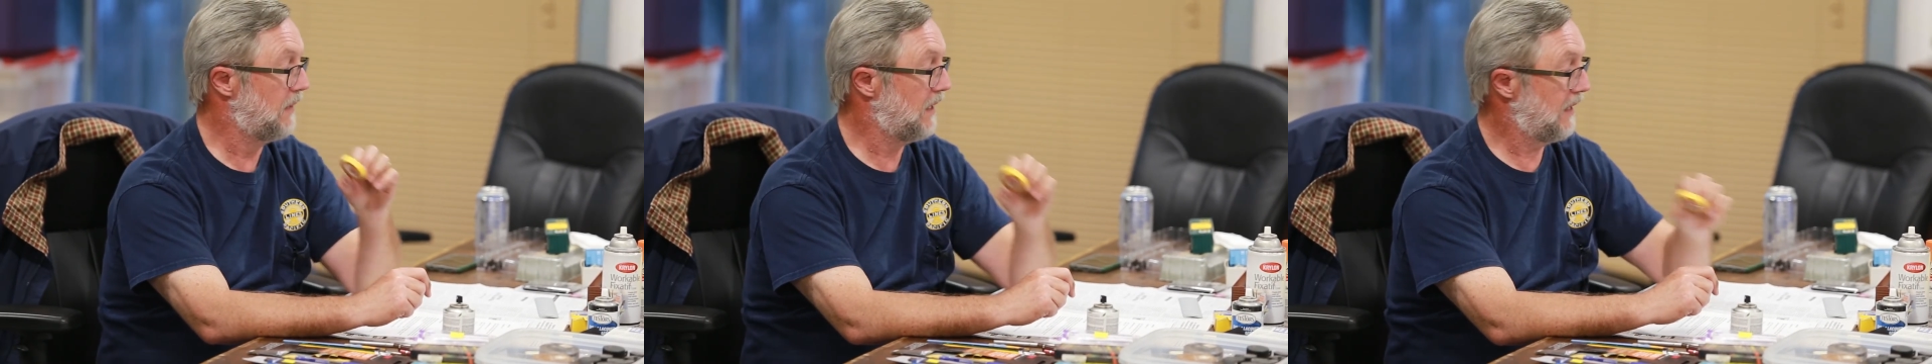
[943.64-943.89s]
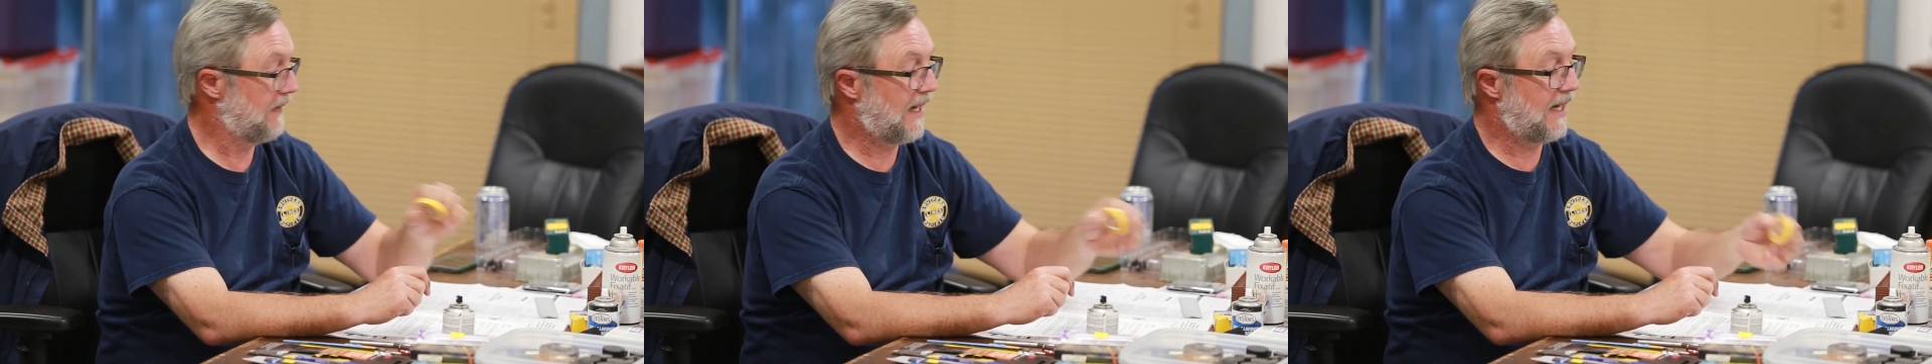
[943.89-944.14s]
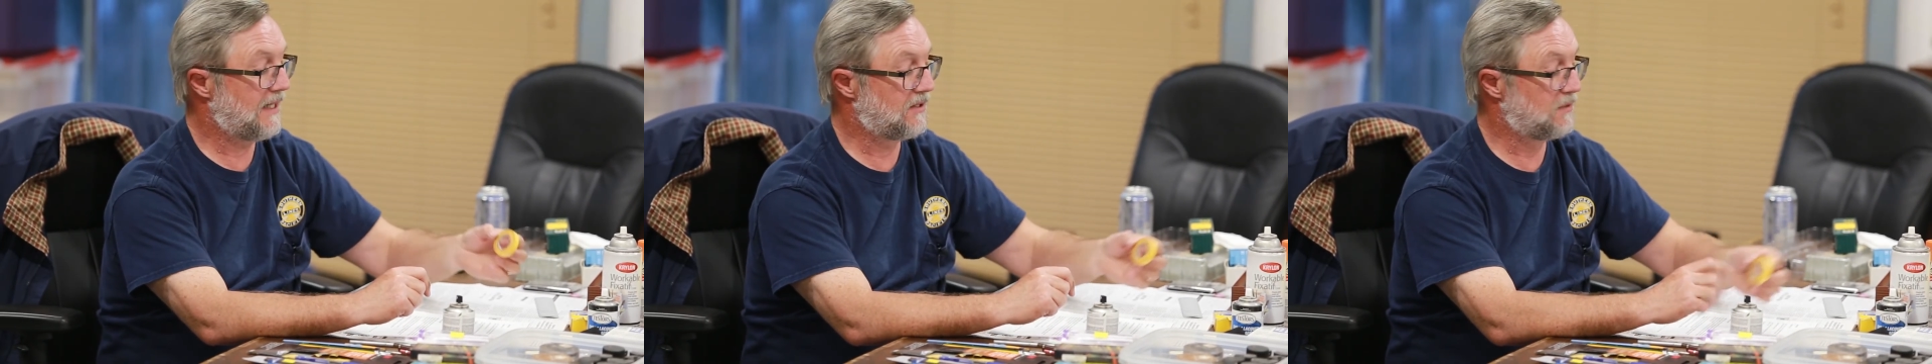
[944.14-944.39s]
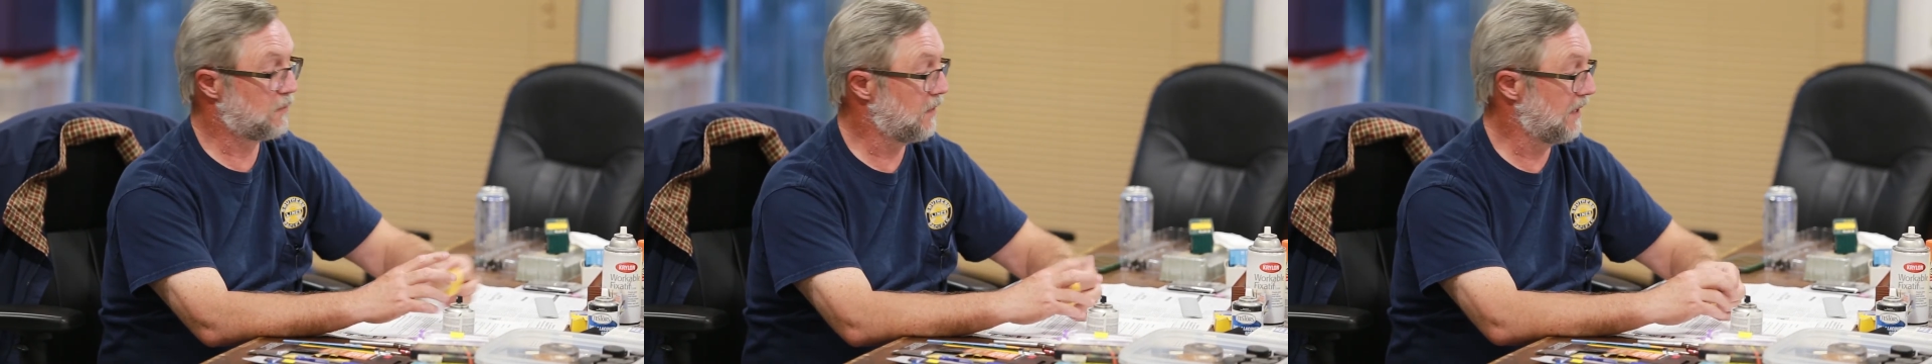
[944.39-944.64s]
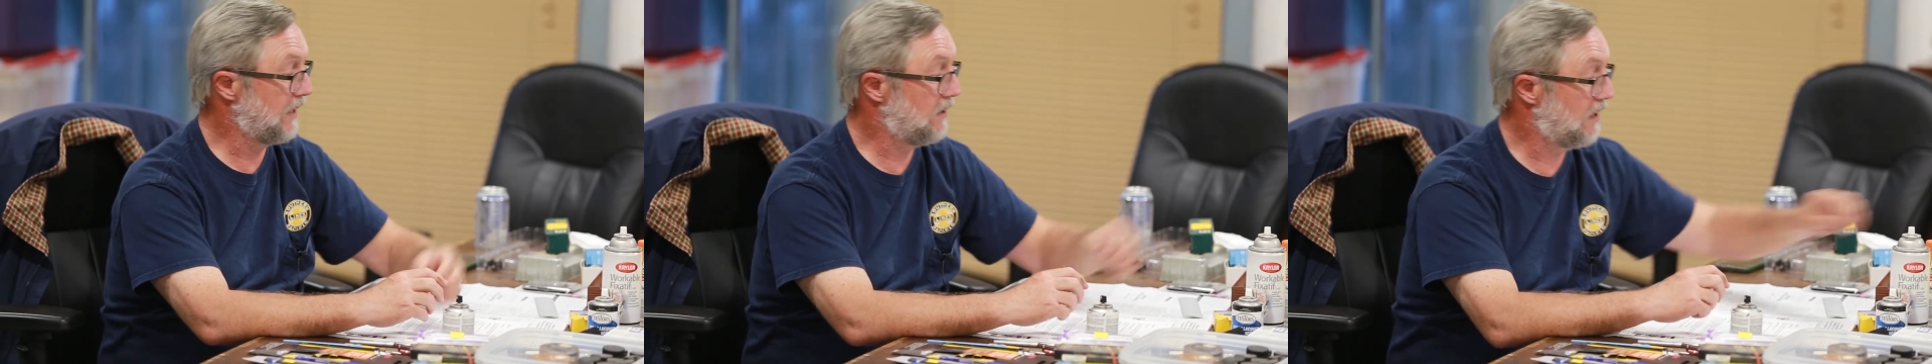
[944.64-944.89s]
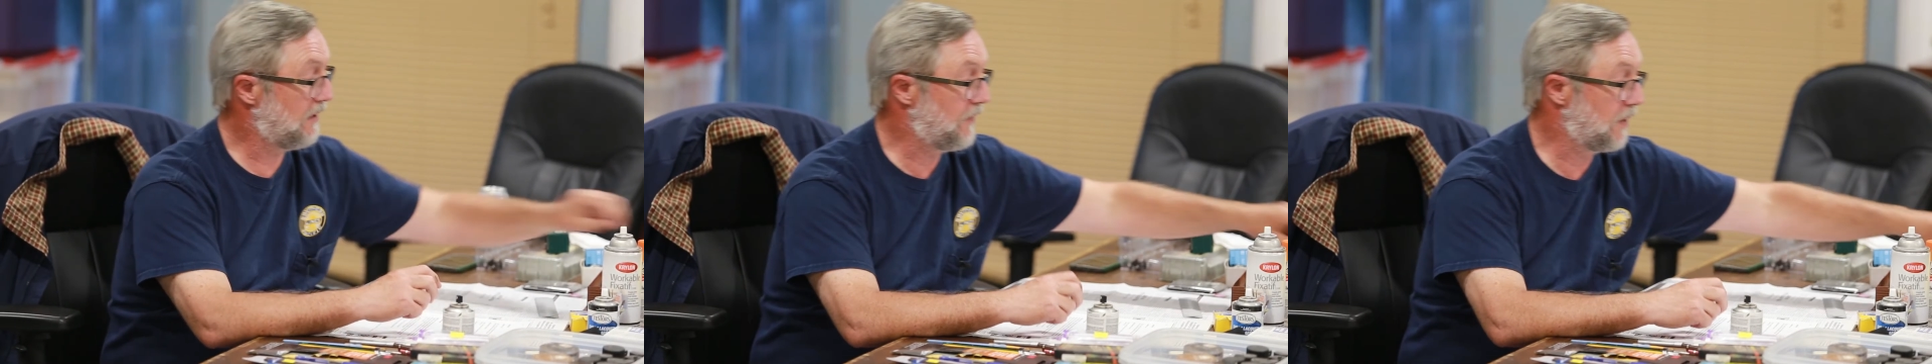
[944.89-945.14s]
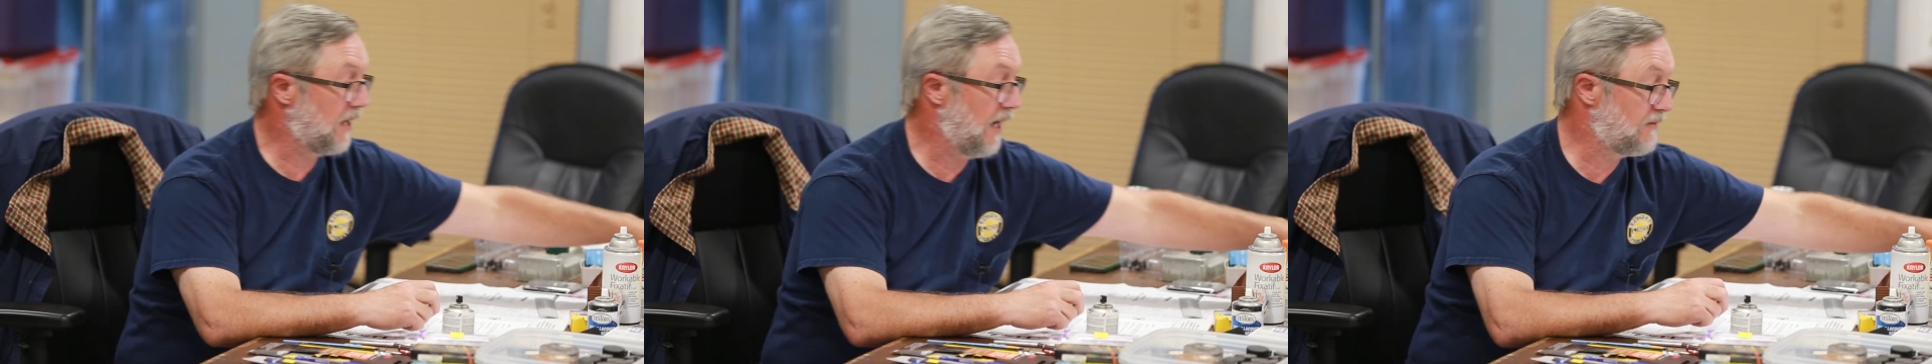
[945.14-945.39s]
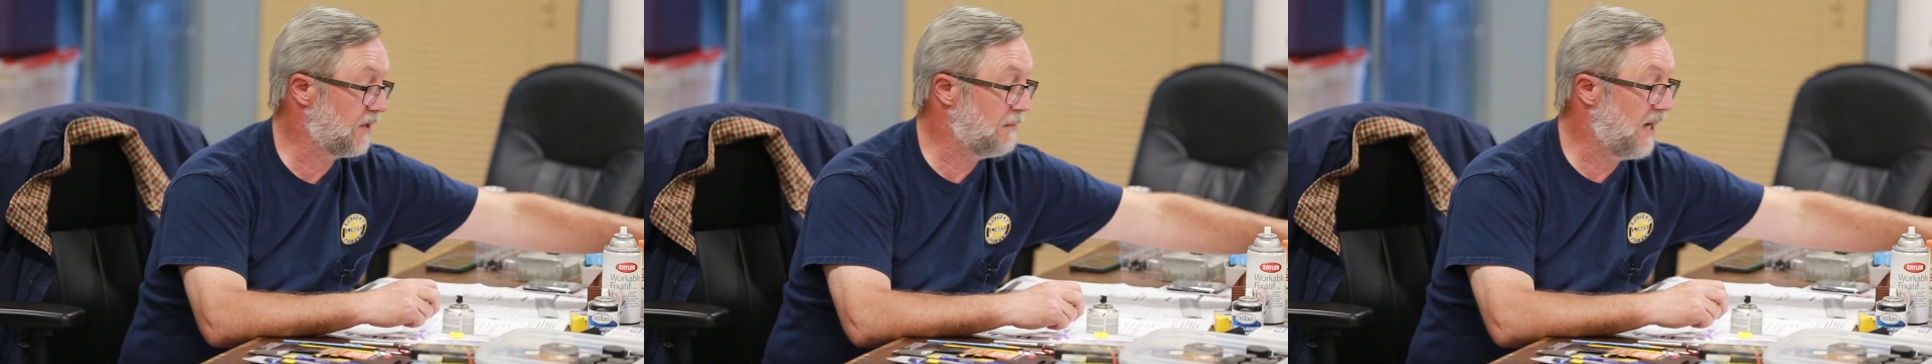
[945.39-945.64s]
And that is really good if you're going to
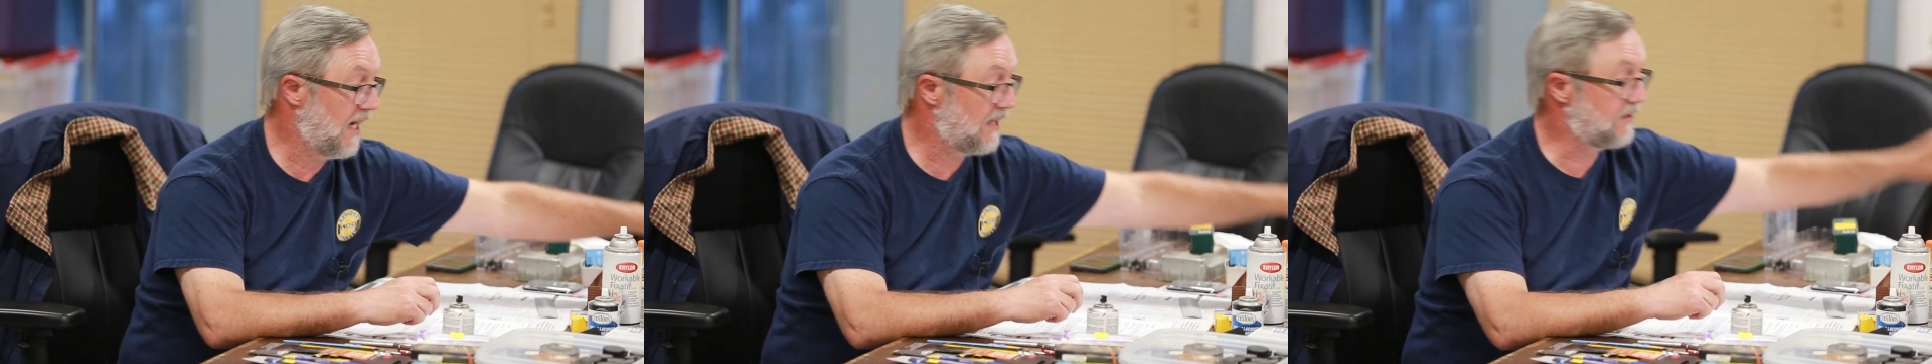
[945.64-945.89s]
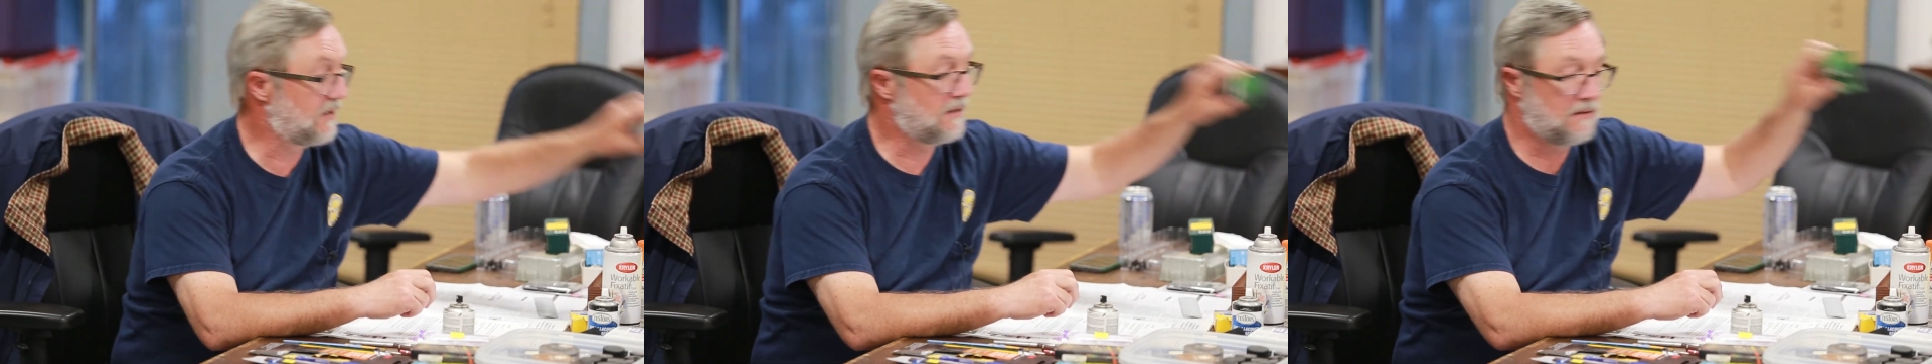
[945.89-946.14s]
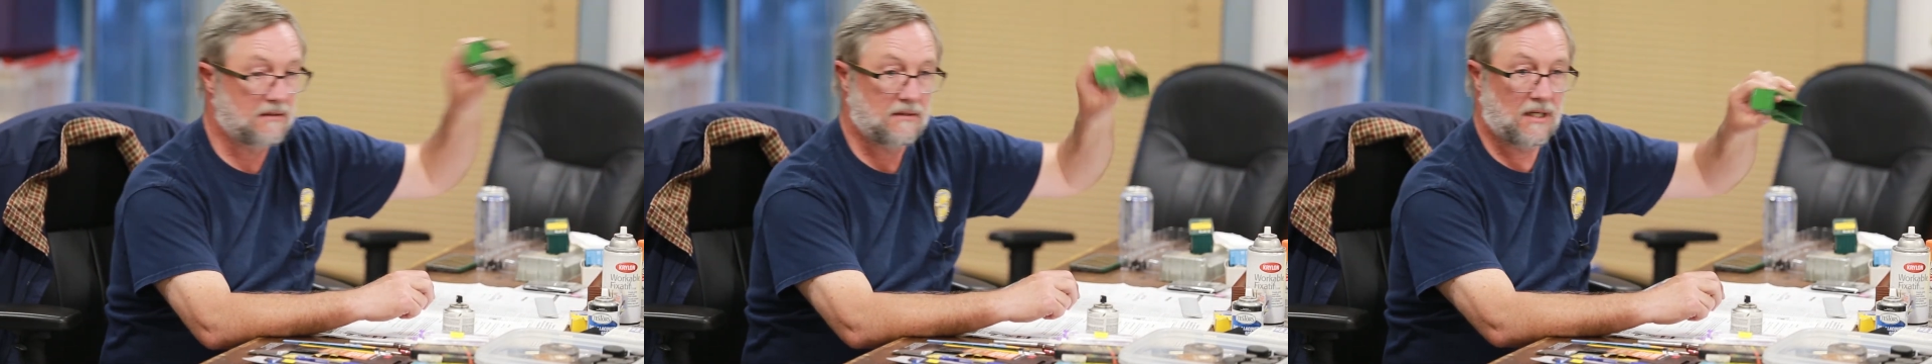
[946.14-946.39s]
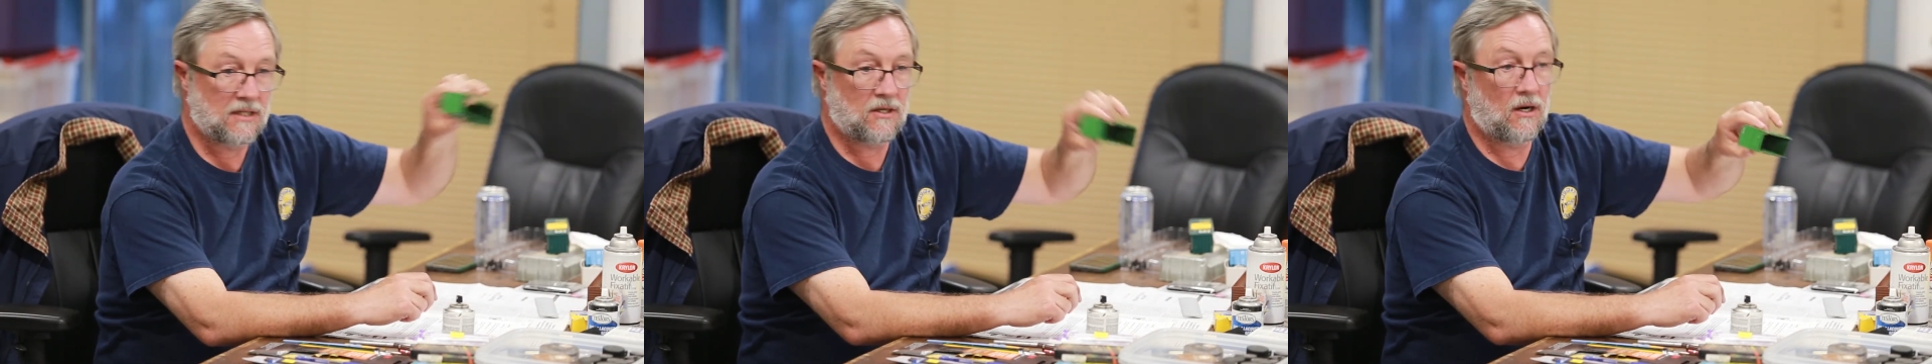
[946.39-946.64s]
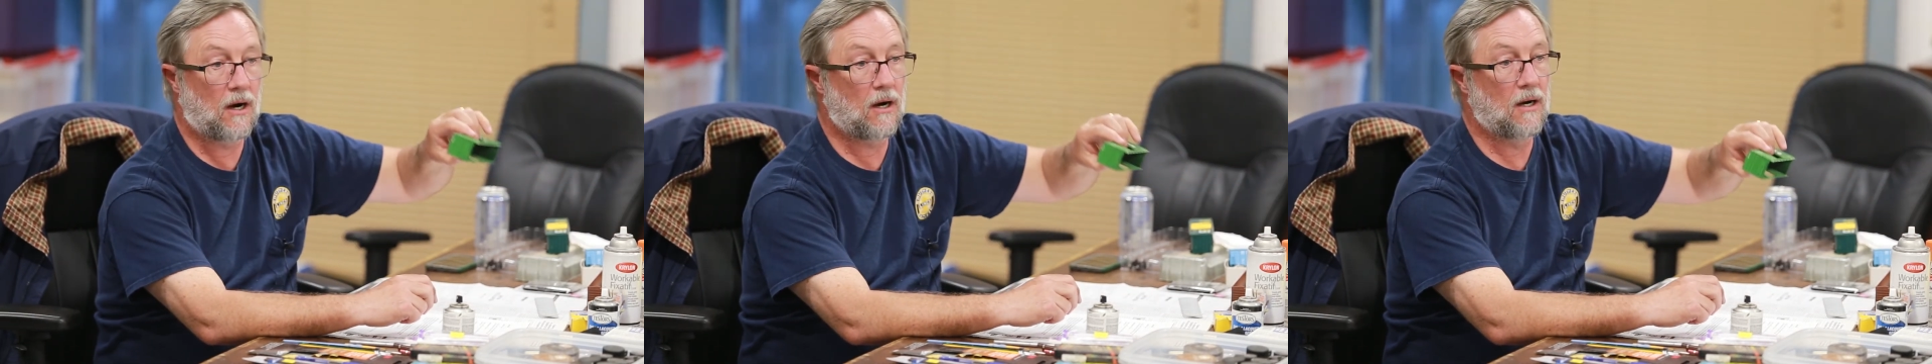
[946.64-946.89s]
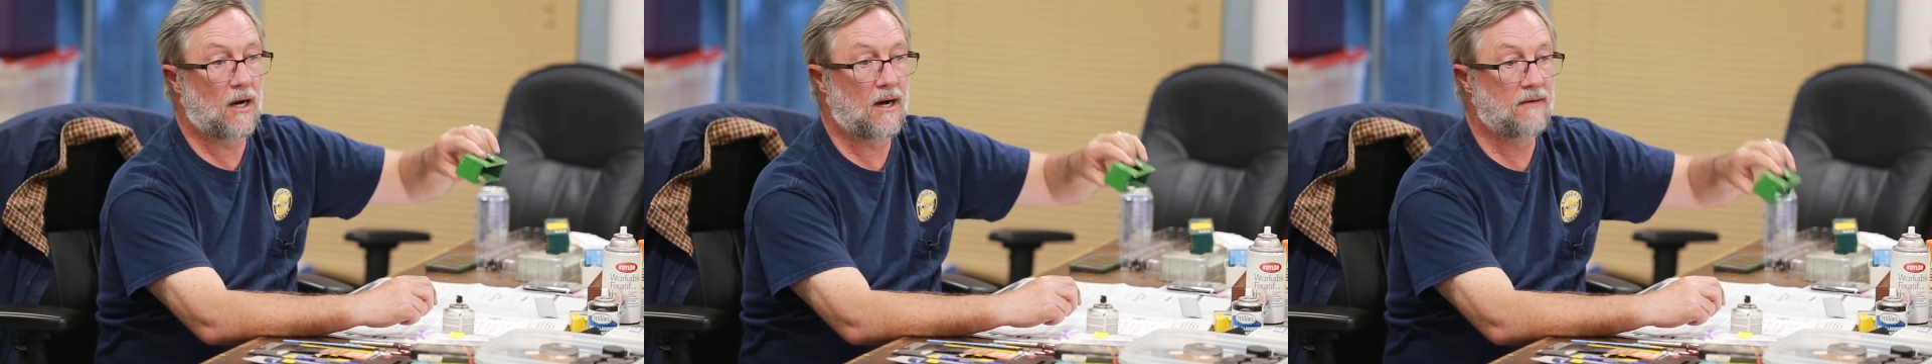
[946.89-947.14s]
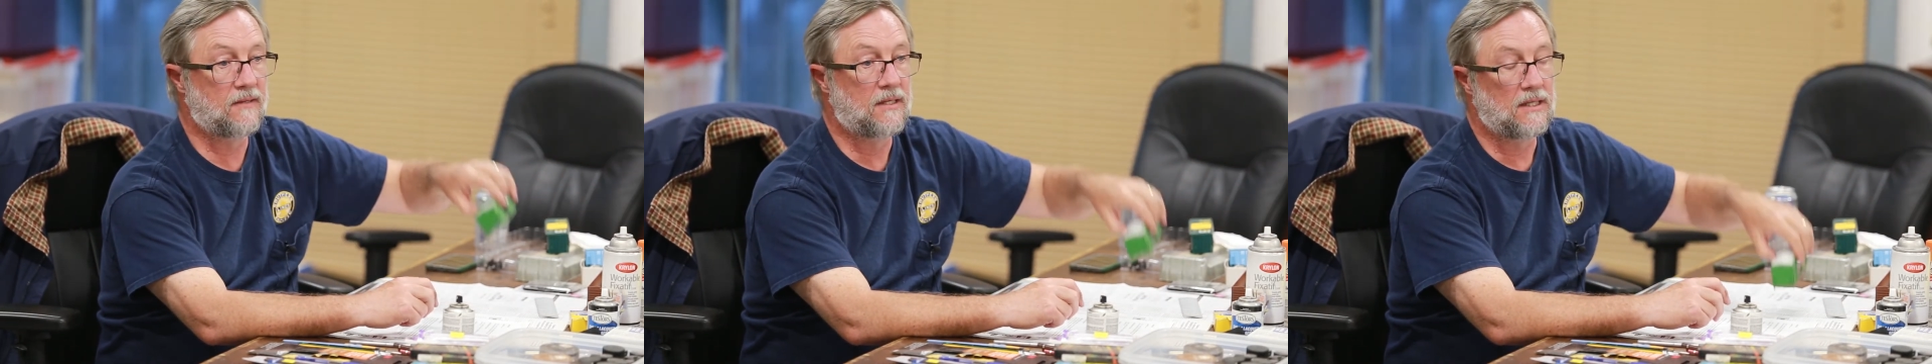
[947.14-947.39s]
have to mask a car off.